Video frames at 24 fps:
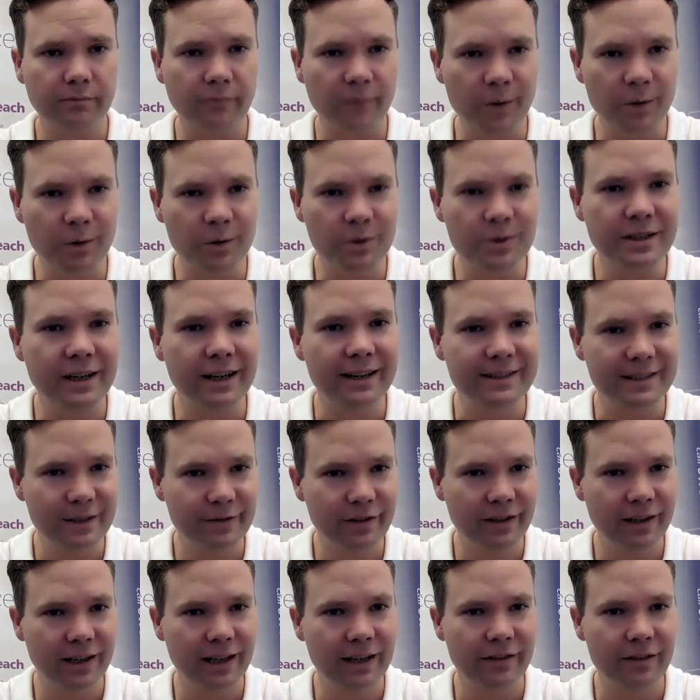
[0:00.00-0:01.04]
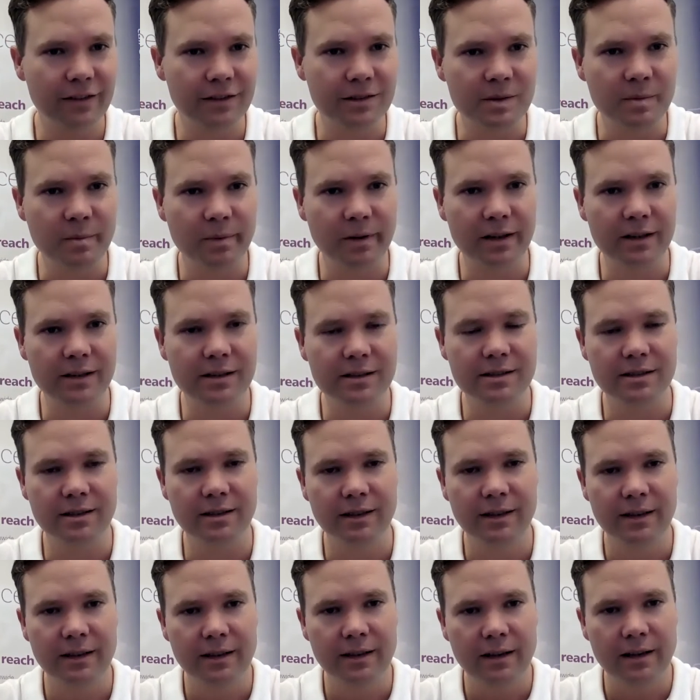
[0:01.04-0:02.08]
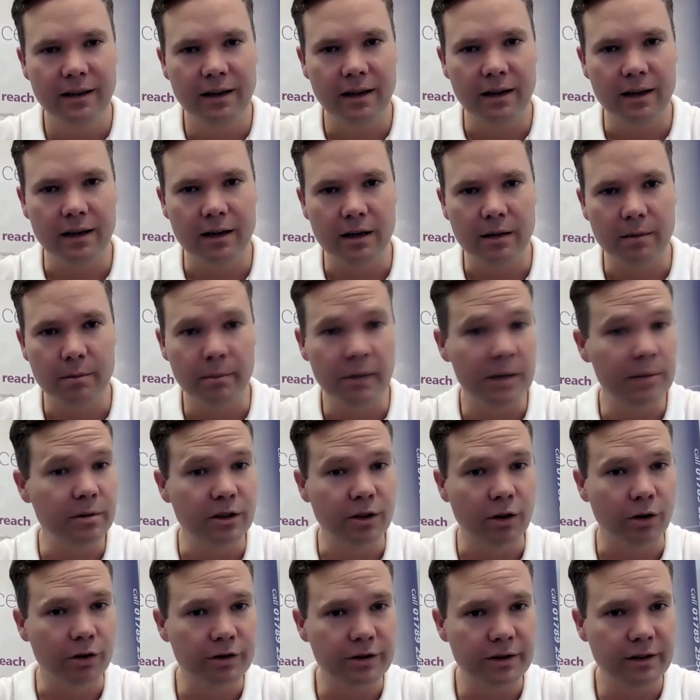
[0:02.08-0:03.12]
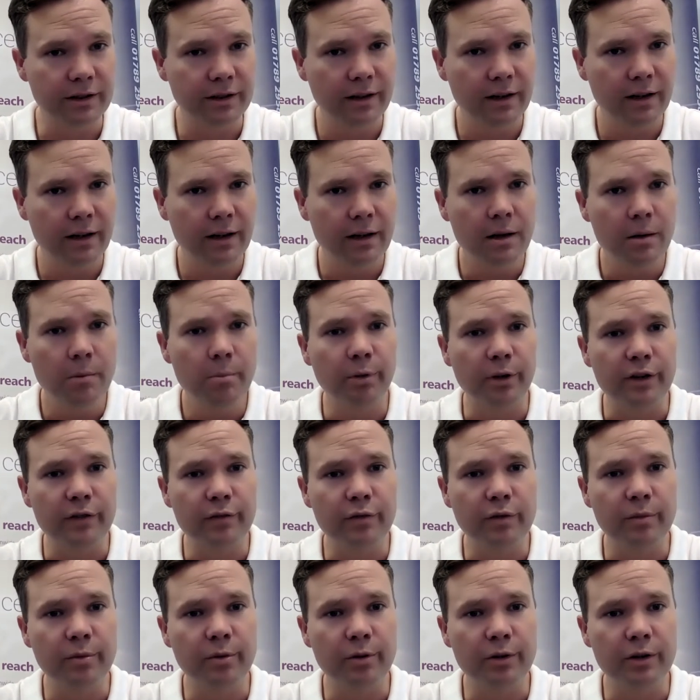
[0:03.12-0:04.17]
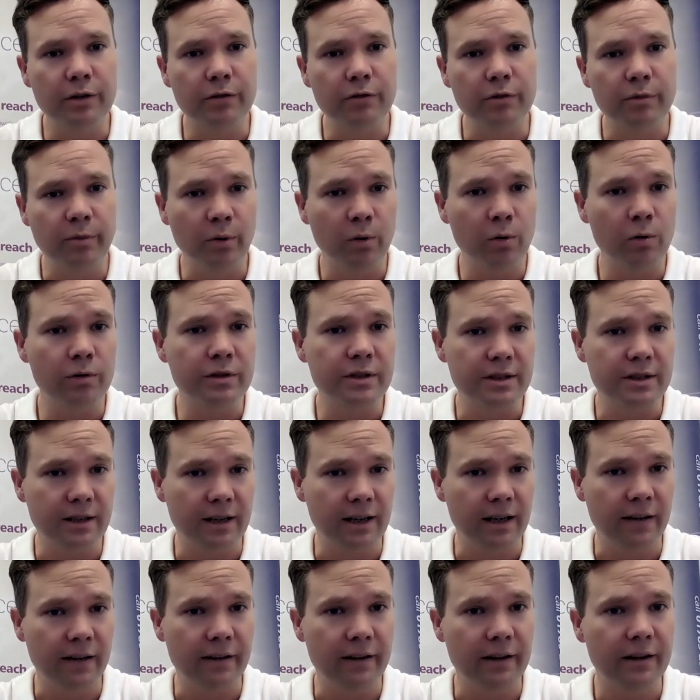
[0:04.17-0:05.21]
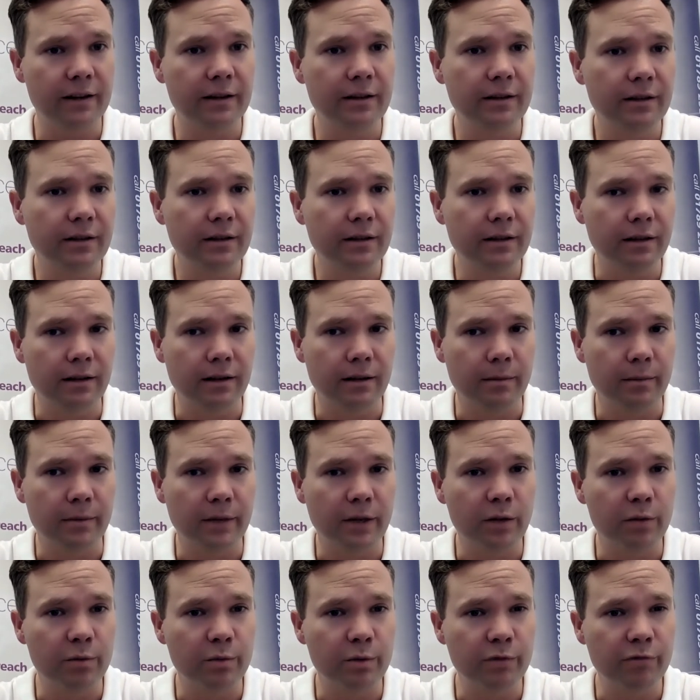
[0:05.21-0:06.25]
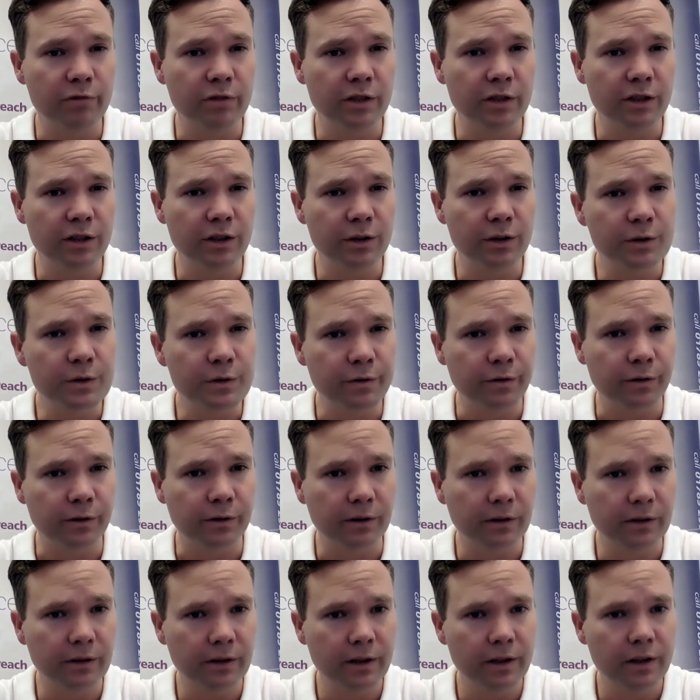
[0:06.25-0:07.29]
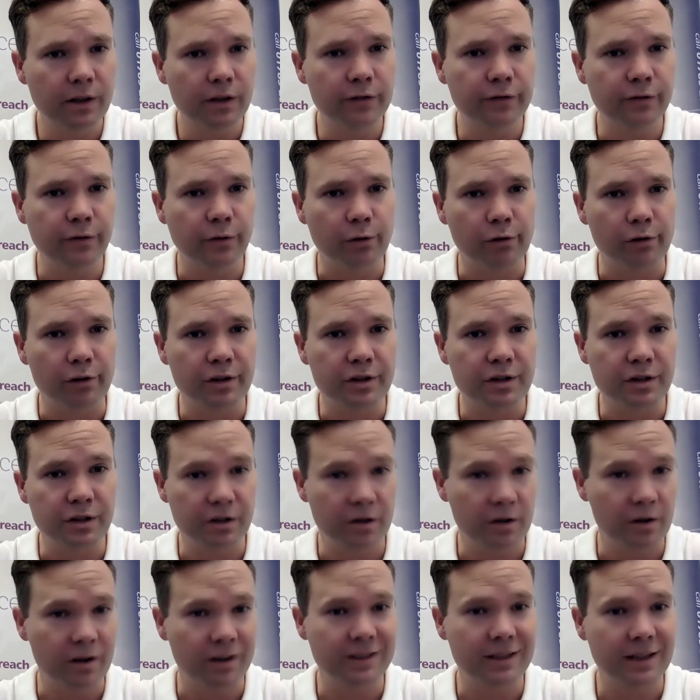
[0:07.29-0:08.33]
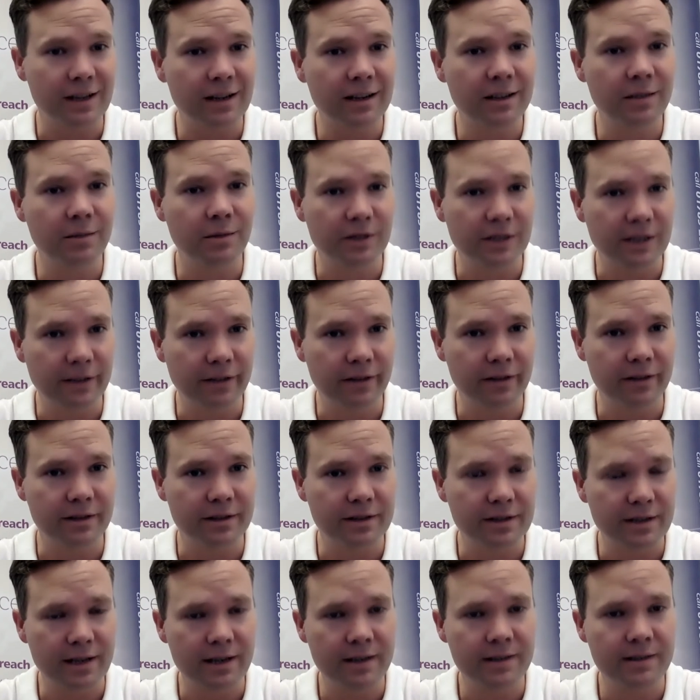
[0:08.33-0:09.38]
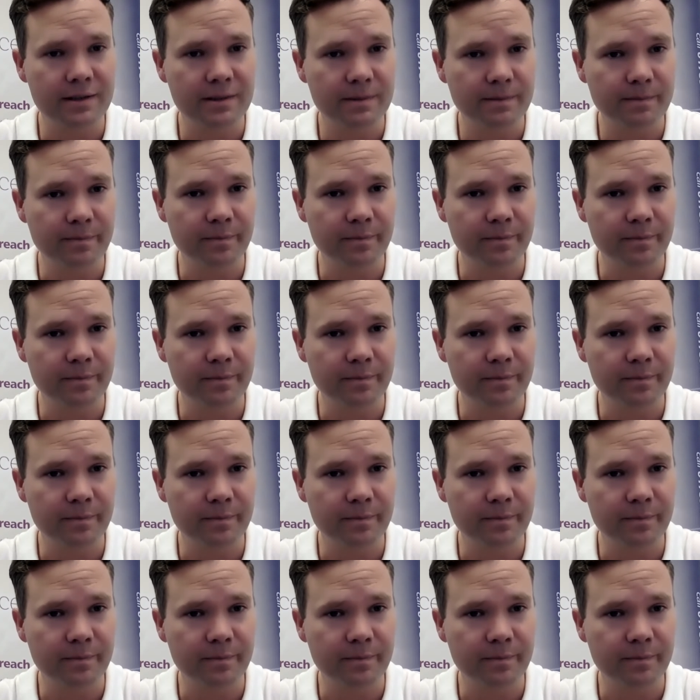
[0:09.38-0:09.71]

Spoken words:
or scientific evidence base? Maybe not. But if we're putting reports together, it would be really useful for us to know exactly what the evidence says,